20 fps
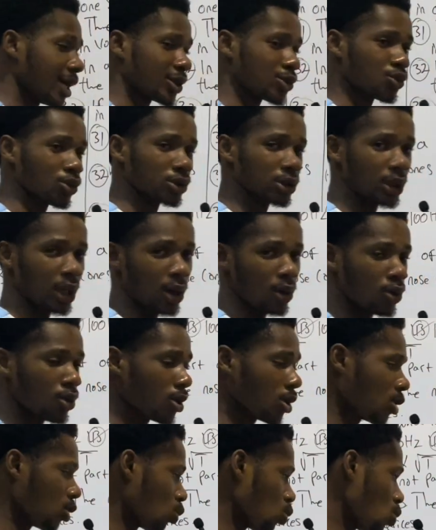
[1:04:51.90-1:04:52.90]
as what now?
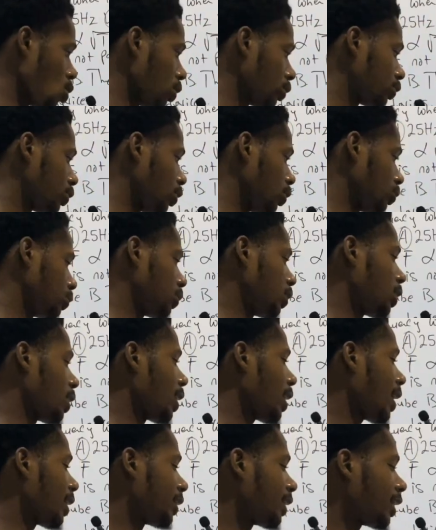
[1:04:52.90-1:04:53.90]
Work done.
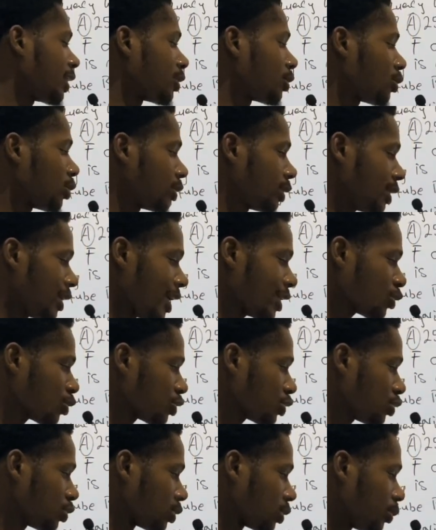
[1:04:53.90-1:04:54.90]
And then the last
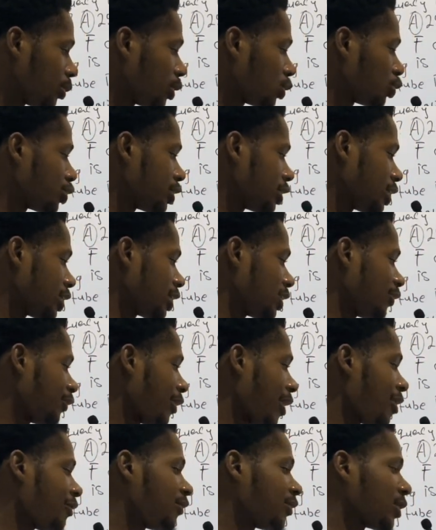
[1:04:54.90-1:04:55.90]
question on the board, which is
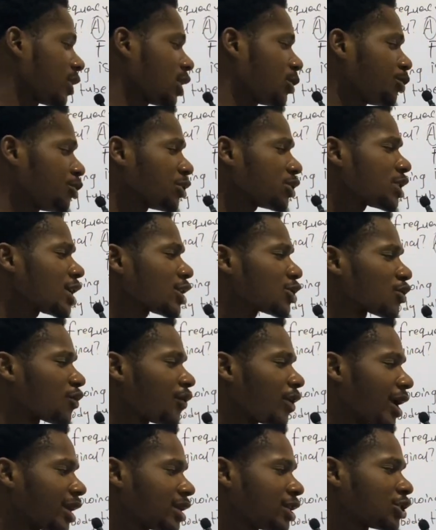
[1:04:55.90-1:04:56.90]
35. The process of
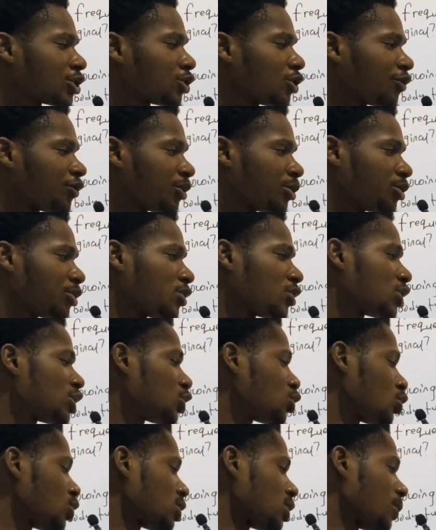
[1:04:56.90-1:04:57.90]
addition of impurity
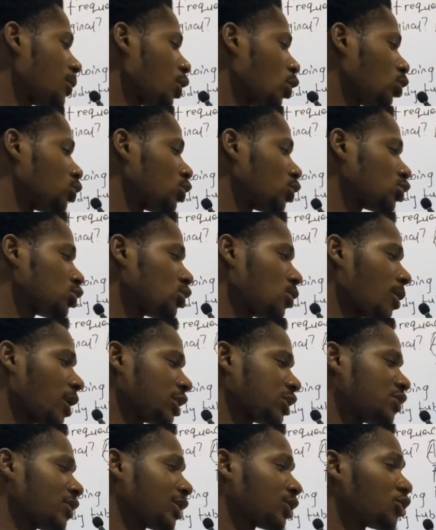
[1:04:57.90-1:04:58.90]
to a semiconductor
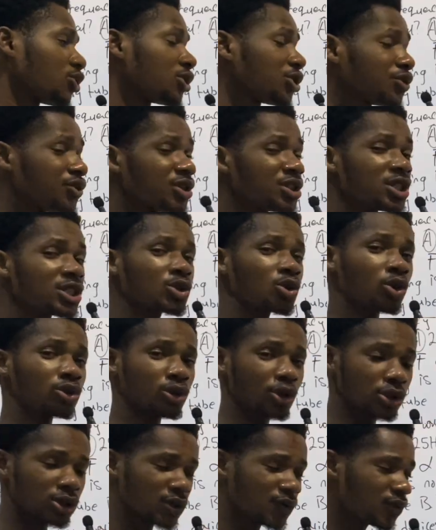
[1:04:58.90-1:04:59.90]
material to increase its
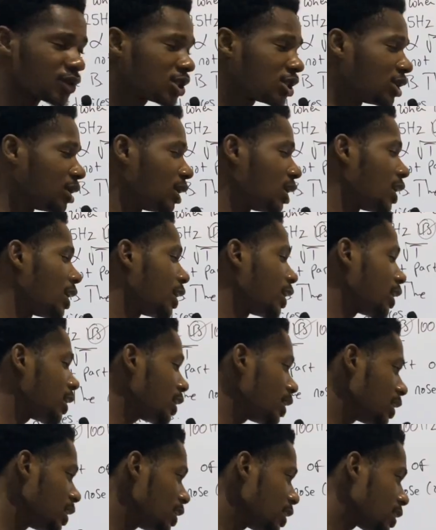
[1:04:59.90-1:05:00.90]
conductivity
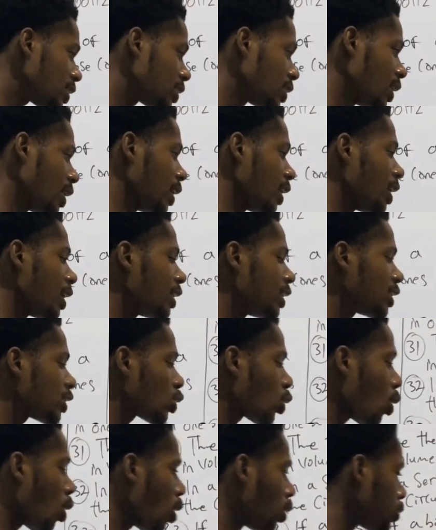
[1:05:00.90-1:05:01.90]
is
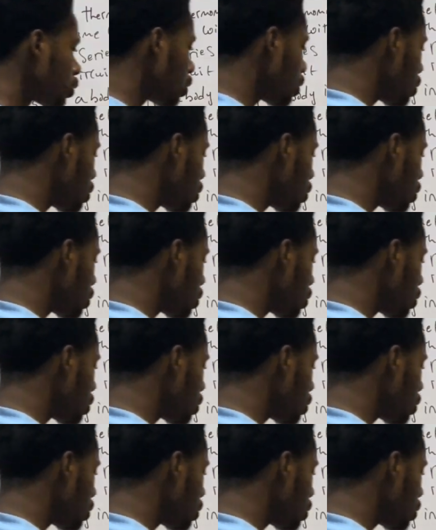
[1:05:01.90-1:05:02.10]
called